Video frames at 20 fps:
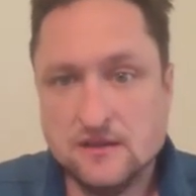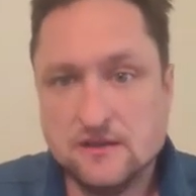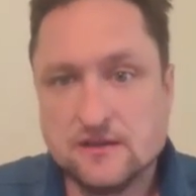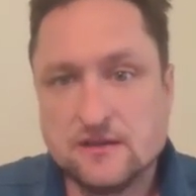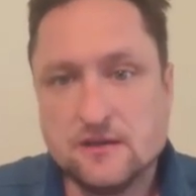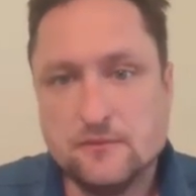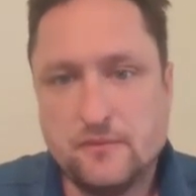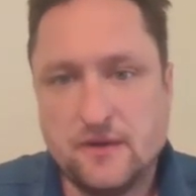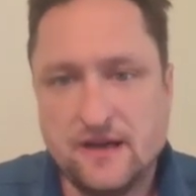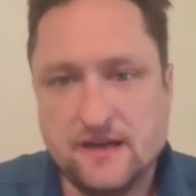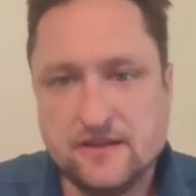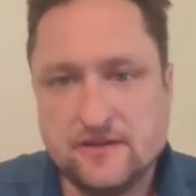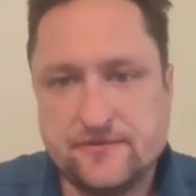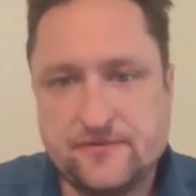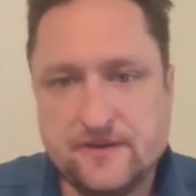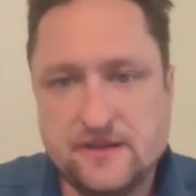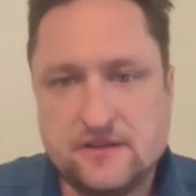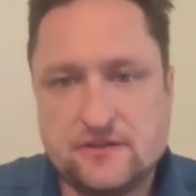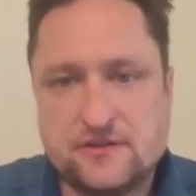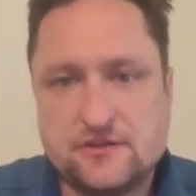Combines
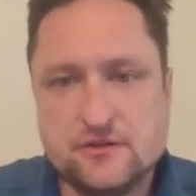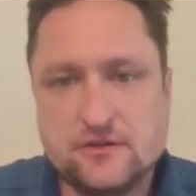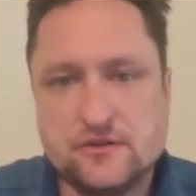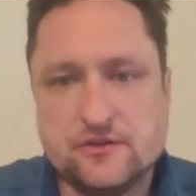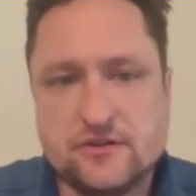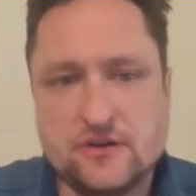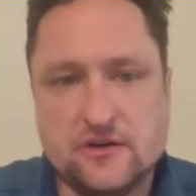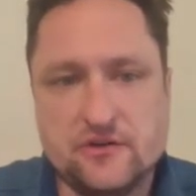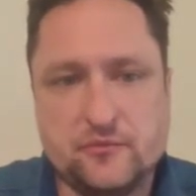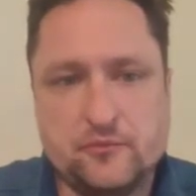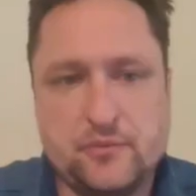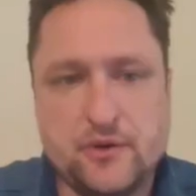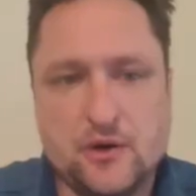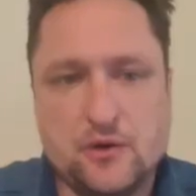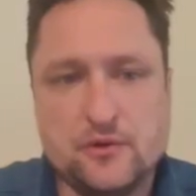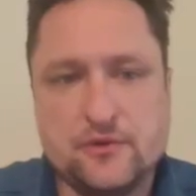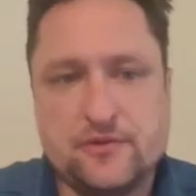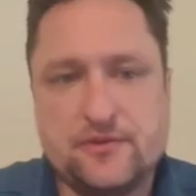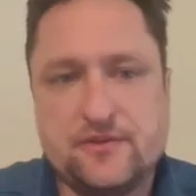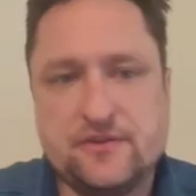features of
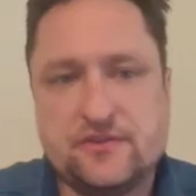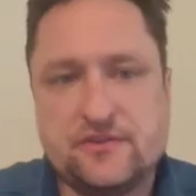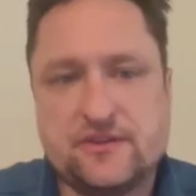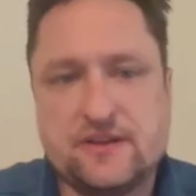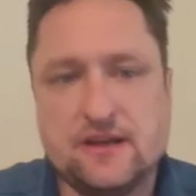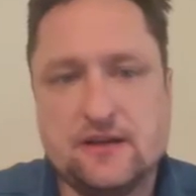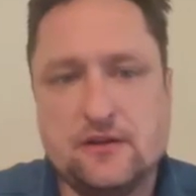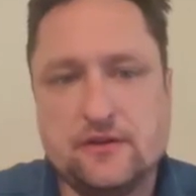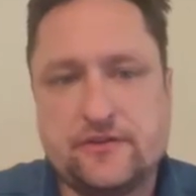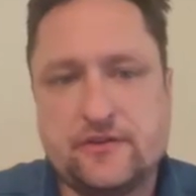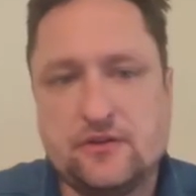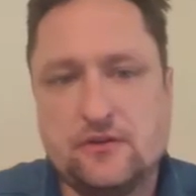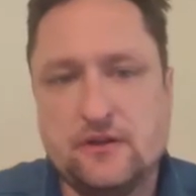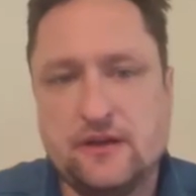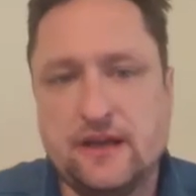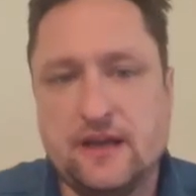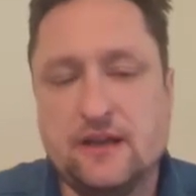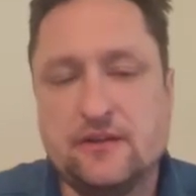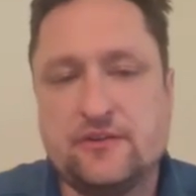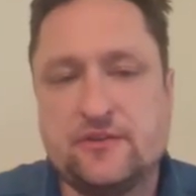both skeletal
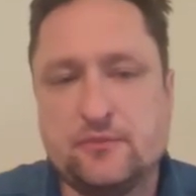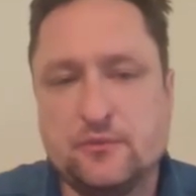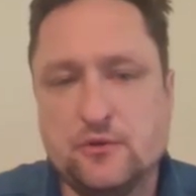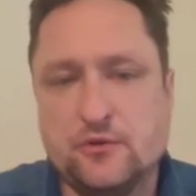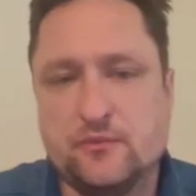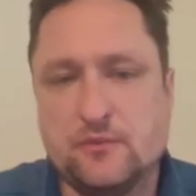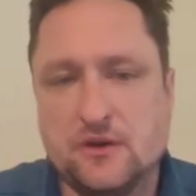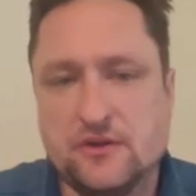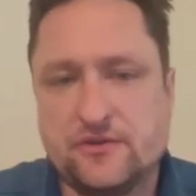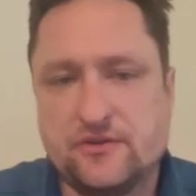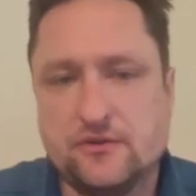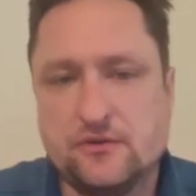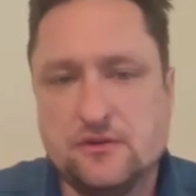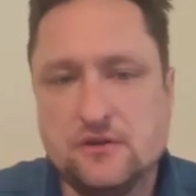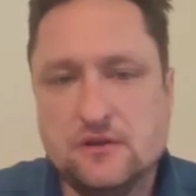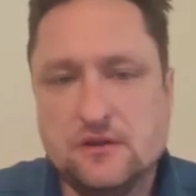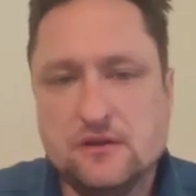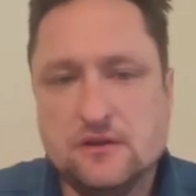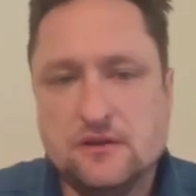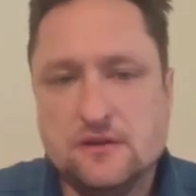and smooth muscle.
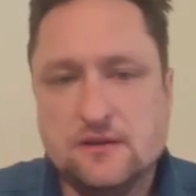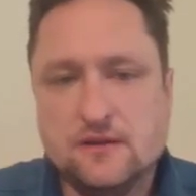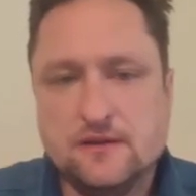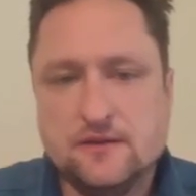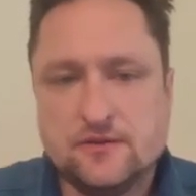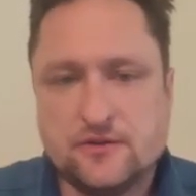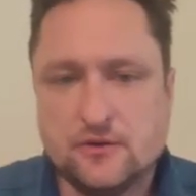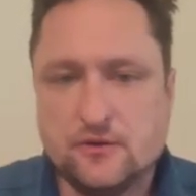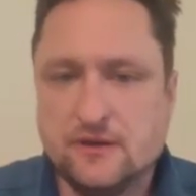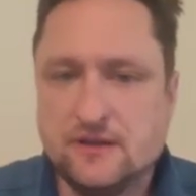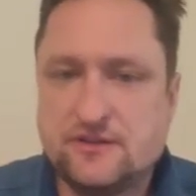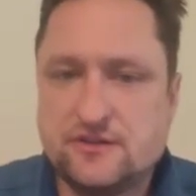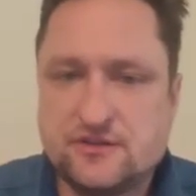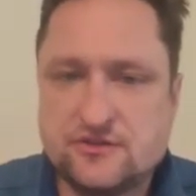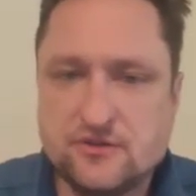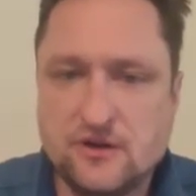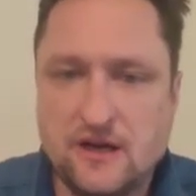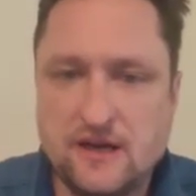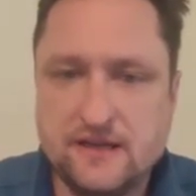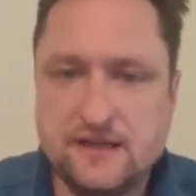So it's
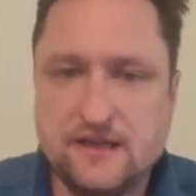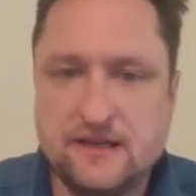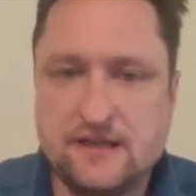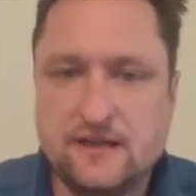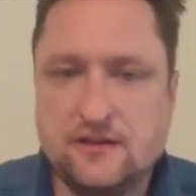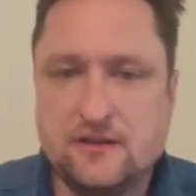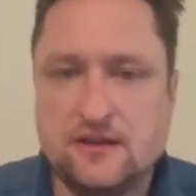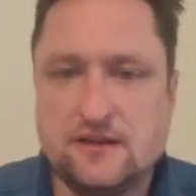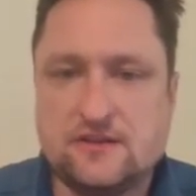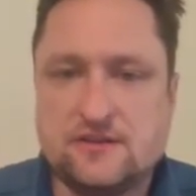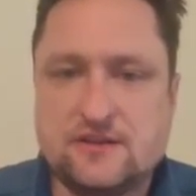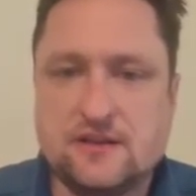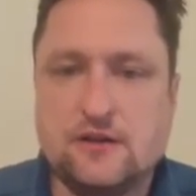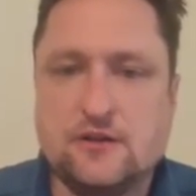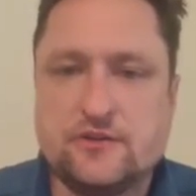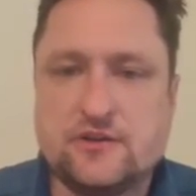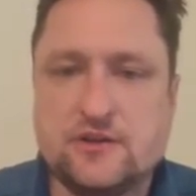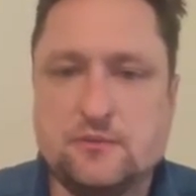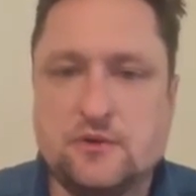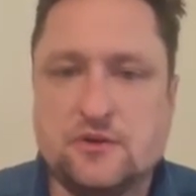striated like
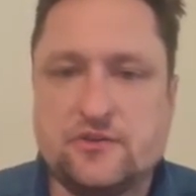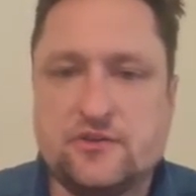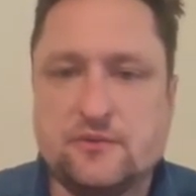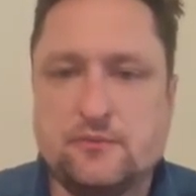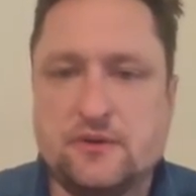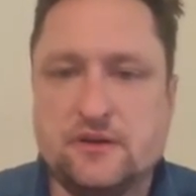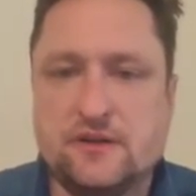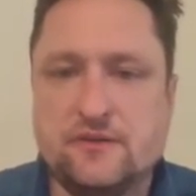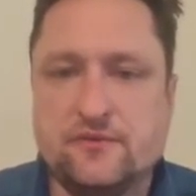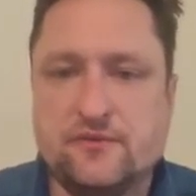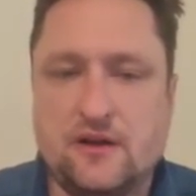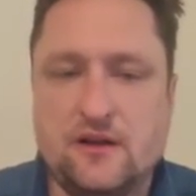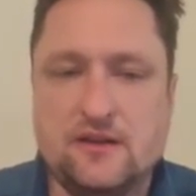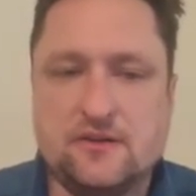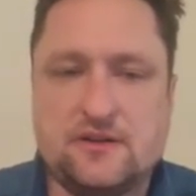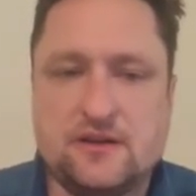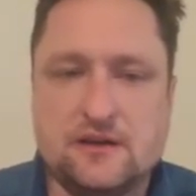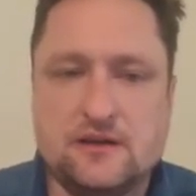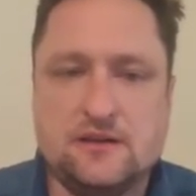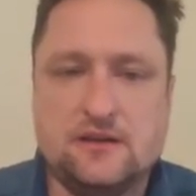skeletal muscle, but
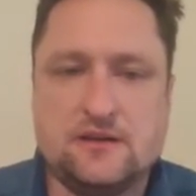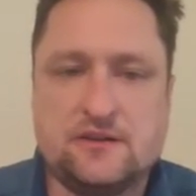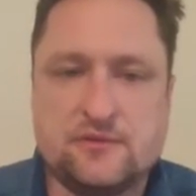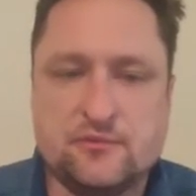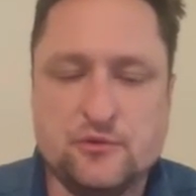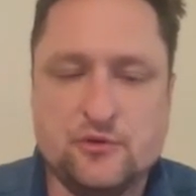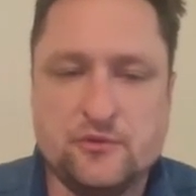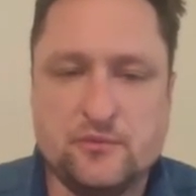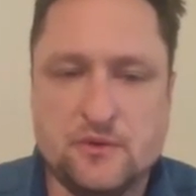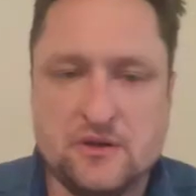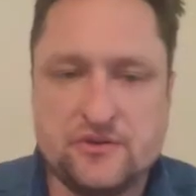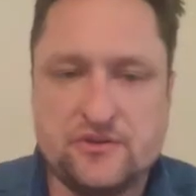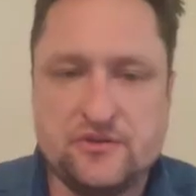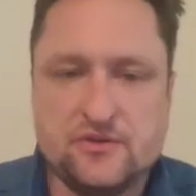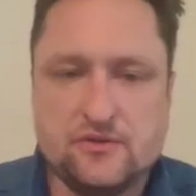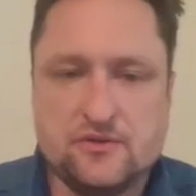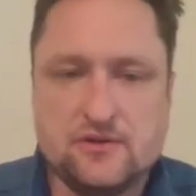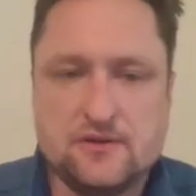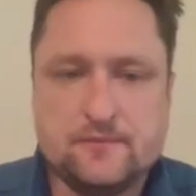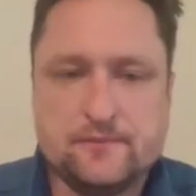involuntary like smooth
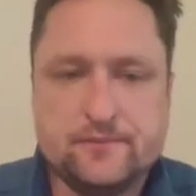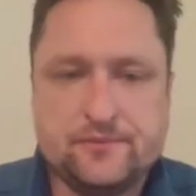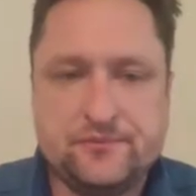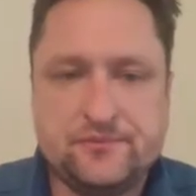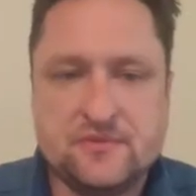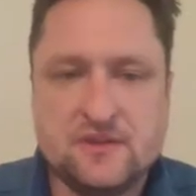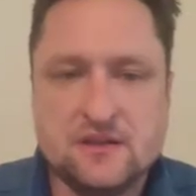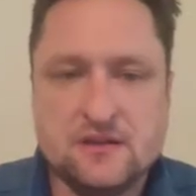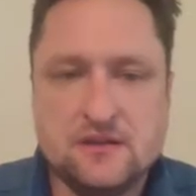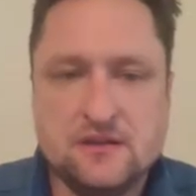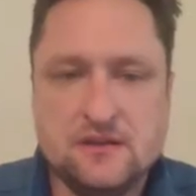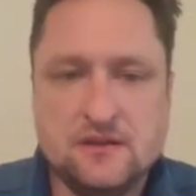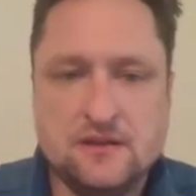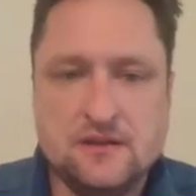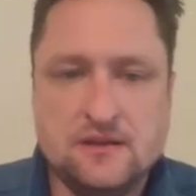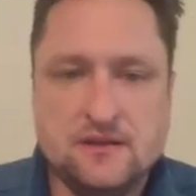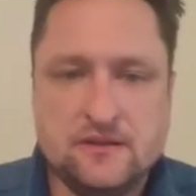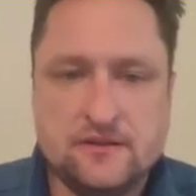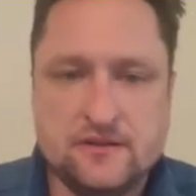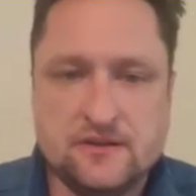muscle.
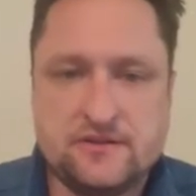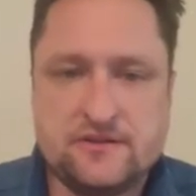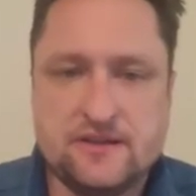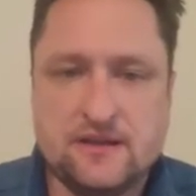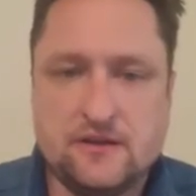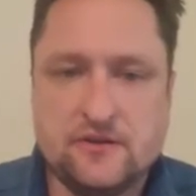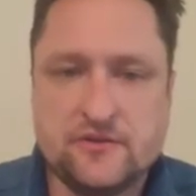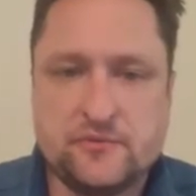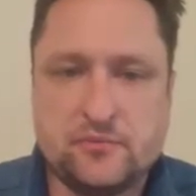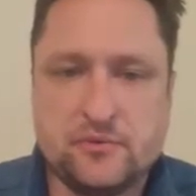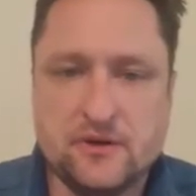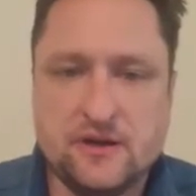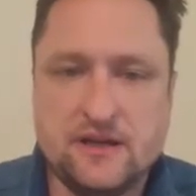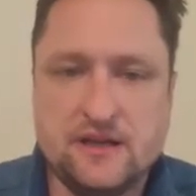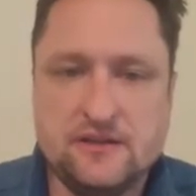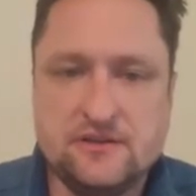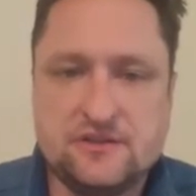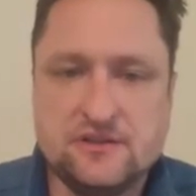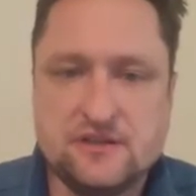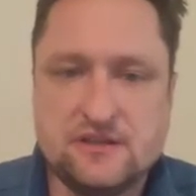The cells
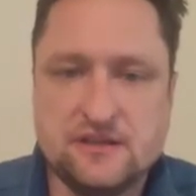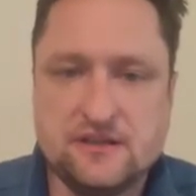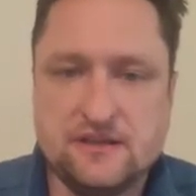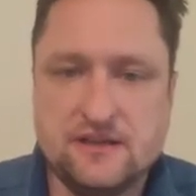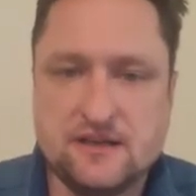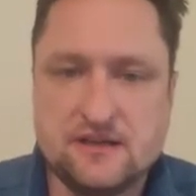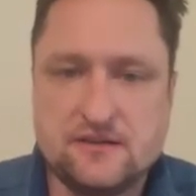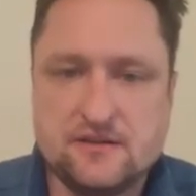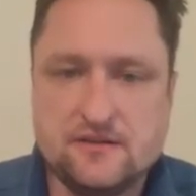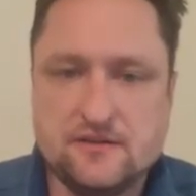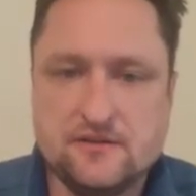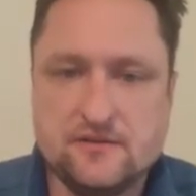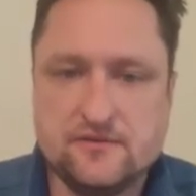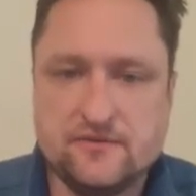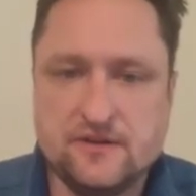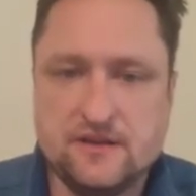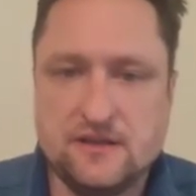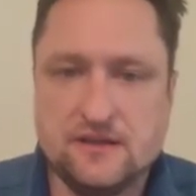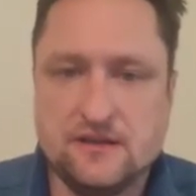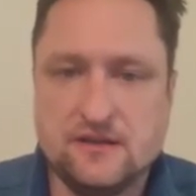branch and connect
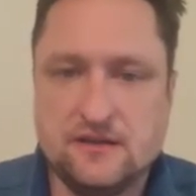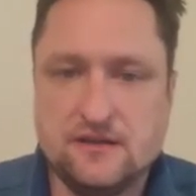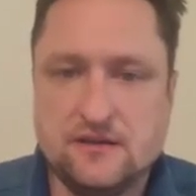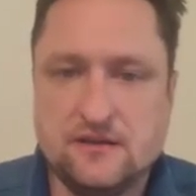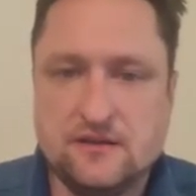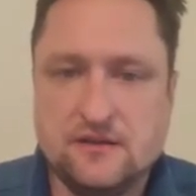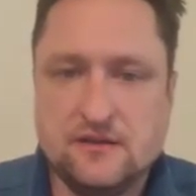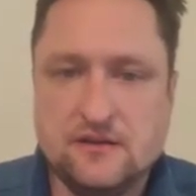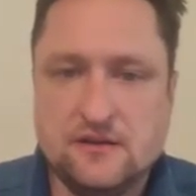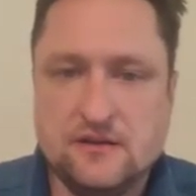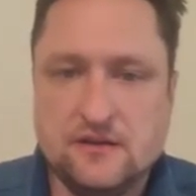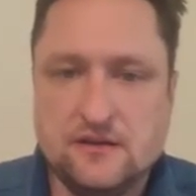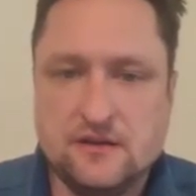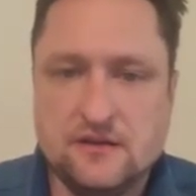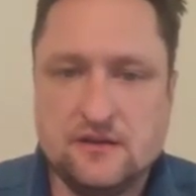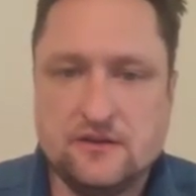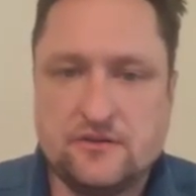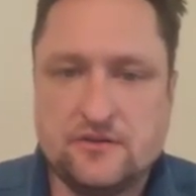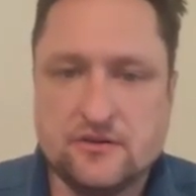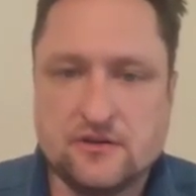via
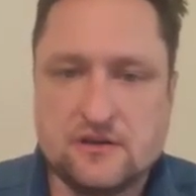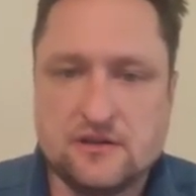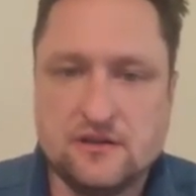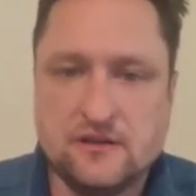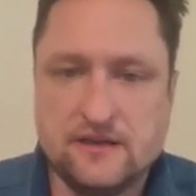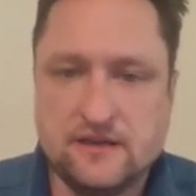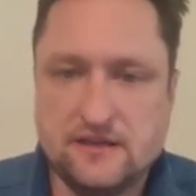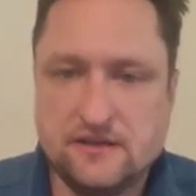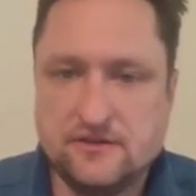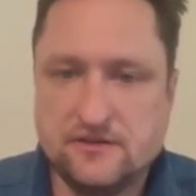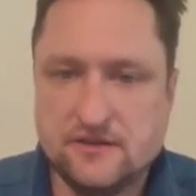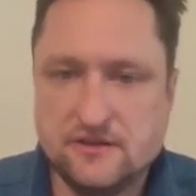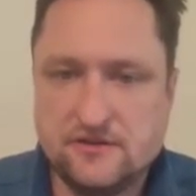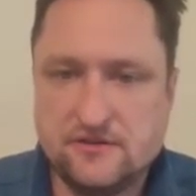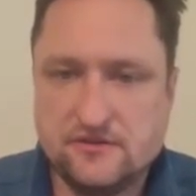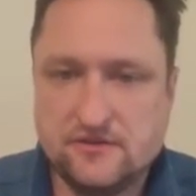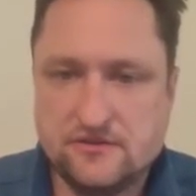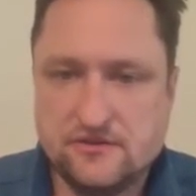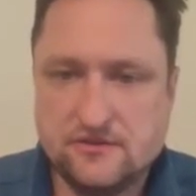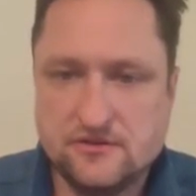intercalated
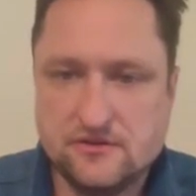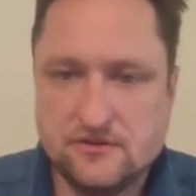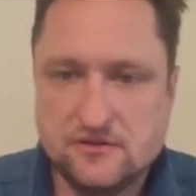discs.